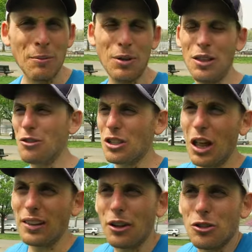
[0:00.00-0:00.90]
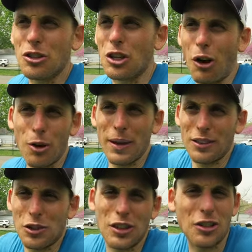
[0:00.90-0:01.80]
But then there's a lot that are just
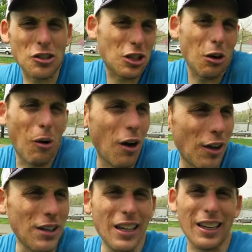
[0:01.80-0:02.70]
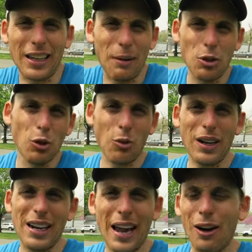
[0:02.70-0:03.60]
garbage, that just go on like I'm doing
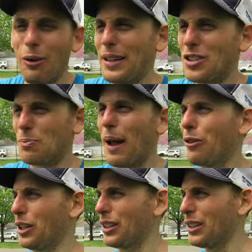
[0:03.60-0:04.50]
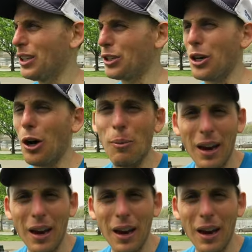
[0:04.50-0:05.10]
right now and spouting, you know?